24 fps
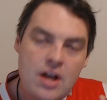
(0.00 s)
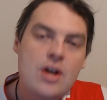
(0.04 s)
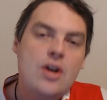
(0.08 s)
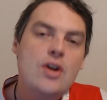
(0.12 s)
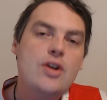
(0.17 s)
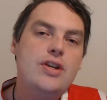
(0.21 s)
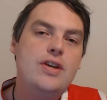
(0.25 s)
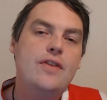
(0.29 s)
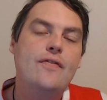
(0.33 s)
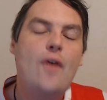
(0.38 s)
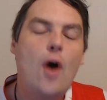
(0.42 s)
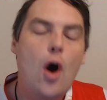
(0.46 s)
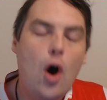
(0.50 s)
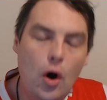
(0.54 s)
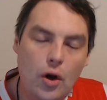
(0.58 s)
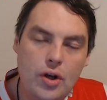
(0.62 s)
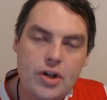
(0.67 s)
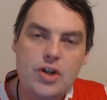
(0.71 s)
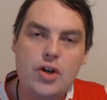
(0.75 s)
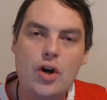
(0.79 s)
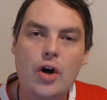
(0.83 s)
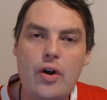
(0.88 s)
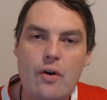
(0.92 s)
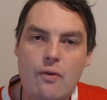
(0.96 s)
You've only
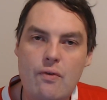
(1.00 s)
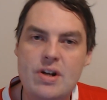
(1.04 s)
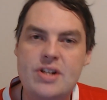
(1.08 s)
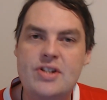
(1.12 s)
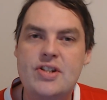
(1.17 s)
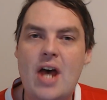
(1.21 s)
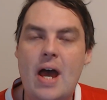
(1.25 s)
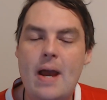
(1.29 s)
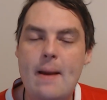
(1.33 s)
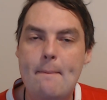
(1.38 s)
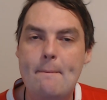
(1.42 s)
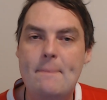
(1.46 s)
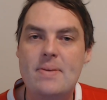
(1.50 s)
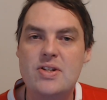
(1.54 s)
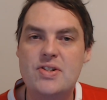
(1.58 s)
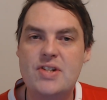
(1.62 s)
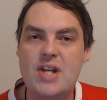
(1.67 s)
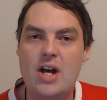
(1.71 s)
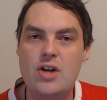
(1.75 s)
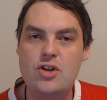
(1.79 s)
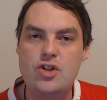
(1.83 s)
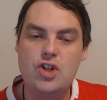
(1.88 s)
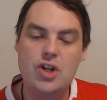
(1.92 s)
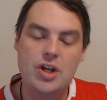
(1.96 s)
got to retain
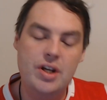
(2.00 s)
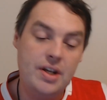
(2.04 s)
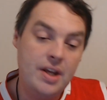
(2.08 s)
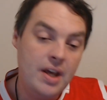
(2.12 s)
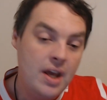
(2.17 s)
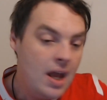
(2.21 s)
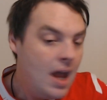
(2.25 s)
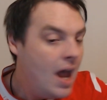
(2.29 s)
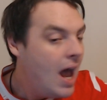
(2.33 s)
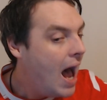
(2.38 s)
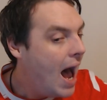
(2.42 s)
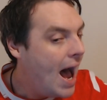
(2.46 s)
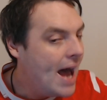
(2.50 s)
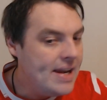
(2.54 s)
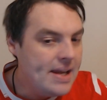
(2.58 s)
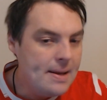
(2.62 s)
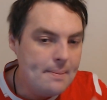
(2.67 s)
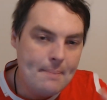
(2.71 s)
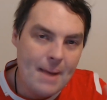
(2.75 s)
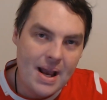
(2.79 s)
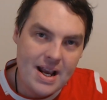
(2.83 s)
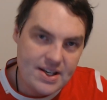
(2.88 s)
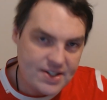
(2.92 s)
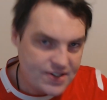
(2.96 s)
possession. And it
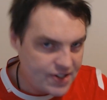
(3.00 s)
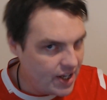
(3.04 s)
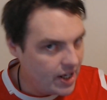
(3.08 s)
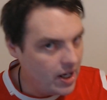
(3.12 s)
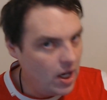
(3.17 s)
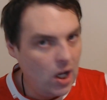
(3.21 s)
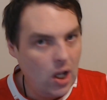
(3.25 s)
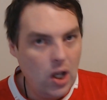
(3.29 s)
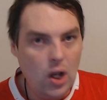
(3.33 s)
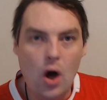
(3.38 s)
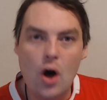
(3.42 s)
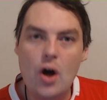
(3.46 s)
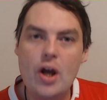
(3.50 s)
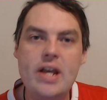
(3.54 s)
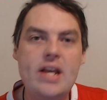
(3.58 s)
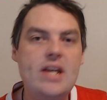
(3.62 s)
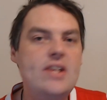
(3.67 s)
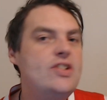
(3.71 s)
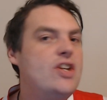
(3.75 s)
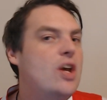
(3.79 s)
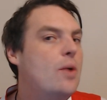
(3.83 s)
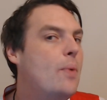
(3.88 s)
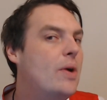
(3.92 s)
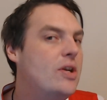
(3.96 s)
makes it a lot
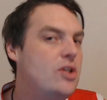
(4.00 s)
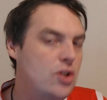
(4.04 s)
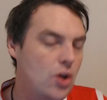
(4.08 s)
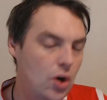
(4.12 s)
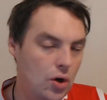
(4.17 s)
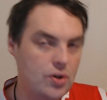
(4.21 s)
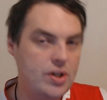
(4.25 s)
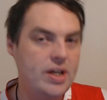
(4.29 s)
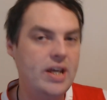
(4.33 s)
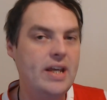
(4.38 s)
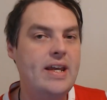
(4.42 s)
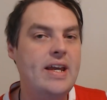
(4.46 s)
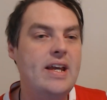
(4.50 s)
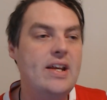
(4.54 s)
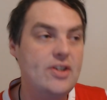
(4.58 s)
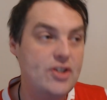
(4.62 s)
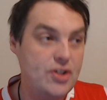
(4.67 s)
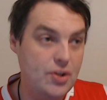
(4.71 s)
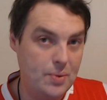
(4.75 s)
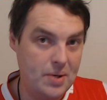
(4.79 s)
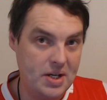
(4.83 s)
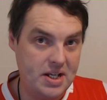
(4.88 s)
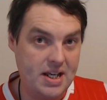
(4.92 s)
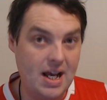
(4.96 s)
easier when you're kicking to
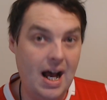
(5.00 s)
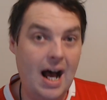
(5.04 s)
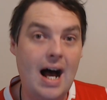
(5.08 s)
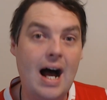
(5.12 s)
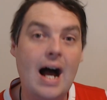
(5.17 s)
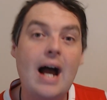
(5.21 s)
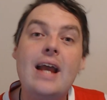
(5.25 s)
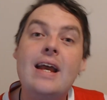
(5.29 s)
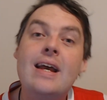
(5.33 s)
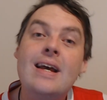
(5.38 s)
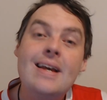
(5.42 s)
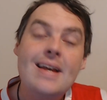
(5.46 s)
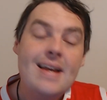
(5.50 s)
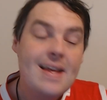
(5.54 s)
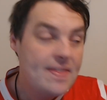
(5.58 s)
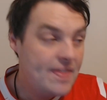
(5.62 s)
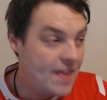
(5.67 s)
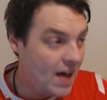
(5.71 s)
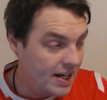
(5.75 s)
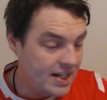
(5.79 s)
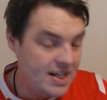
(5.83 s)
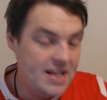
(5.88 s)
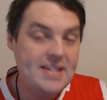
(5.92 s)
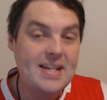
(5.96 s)
a guy that
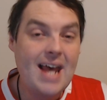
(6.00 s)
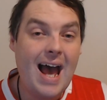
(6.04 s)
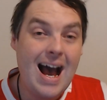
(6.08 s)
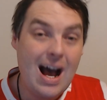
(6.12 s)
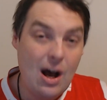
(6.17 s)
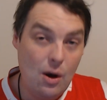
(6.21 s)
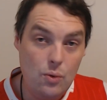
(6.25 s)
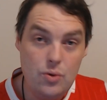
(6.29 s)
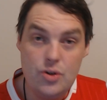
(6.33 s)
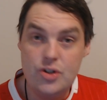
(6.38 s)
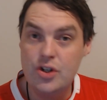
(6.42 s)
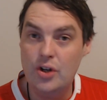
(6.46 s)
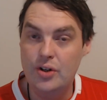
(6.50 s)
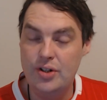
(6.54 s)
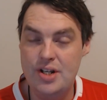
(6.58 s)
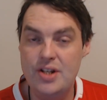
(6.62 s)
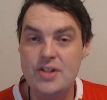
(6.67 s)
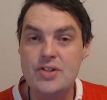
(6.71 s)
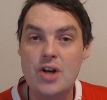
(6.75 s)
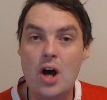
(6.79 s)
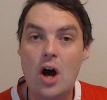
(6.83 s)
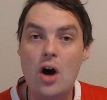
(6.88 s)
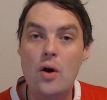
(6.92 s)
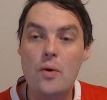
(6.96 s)
he's out on his
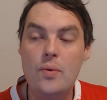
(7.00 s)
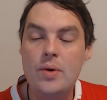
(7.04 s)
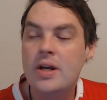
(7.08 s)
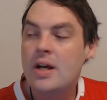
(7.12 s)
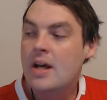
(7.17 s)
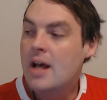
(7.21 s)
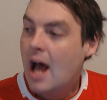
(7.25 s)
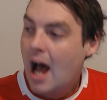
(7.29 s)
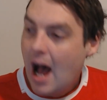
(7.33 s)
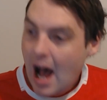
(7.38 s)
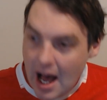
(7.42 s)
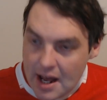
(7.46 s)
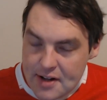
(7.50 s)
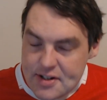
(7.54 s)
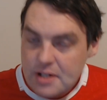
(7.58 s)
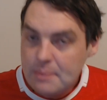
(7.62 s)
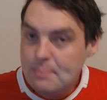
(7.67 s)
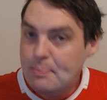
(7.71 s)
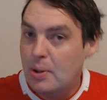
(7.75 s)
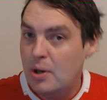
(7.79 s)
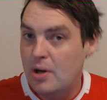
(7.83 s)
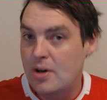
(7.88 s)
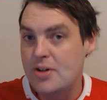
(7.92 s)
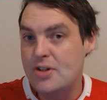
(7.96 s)
own, as
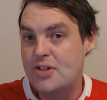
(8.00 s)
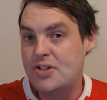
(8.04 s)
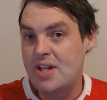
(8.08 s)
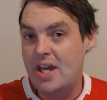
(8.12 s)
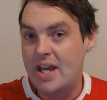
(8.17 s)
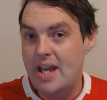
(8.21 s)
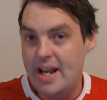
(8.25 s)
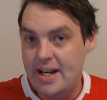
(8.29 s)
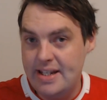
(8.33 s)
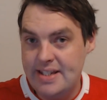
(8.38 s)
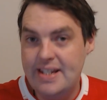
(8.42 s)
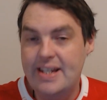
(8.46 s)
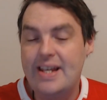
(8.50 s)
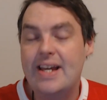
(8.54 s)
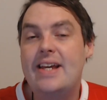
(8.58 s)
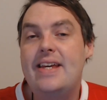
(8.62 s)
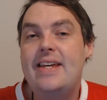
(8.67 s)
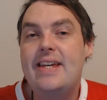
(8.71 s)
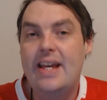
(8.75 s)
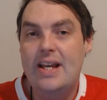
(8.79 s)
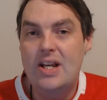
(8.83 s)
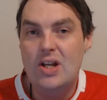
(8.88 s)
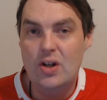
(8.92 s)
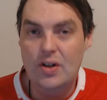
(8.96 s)
opposed to hitting a
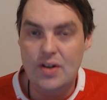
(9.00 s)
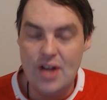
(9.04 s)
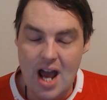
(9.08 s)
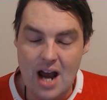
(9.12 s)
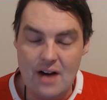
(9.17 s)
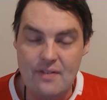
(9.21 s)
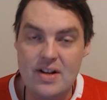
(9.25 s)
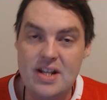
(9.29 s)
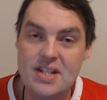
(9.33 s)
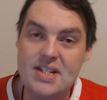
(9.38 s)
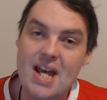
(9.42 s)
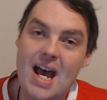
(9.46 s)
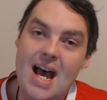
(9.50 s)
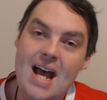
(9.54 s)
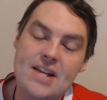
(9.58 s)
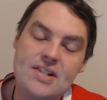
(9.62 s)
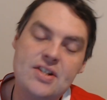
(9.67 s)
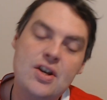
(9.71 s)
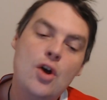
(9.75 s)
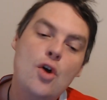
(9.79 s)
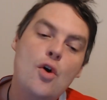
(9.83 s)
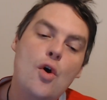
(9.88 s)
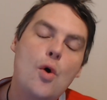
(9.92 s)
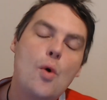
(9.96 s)
kick on Harry's head
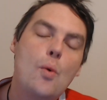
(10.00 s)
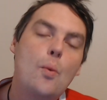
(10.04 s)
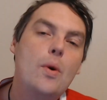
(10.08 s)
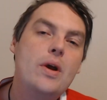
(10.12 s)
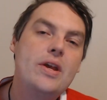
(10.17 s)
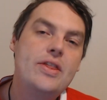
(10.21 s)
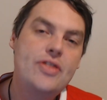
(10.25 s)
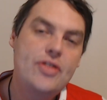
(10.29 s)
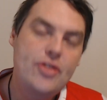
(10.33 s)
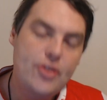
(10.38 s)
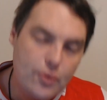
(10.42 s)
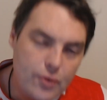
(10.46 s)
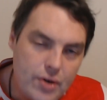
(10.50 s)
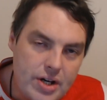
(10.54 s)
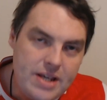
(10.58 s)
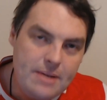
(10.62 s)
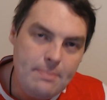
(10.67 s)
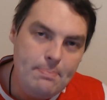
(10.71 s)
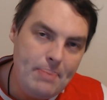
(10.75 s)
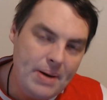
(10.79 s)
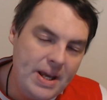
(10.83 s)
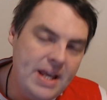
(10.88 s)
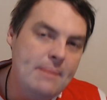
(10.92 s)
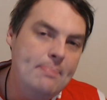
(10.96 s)
with three
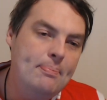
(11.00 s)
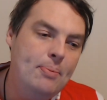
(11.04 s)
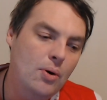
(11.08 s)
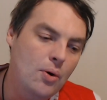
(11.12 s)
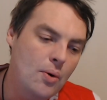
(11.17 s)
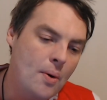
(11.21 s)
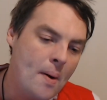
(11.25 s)
people.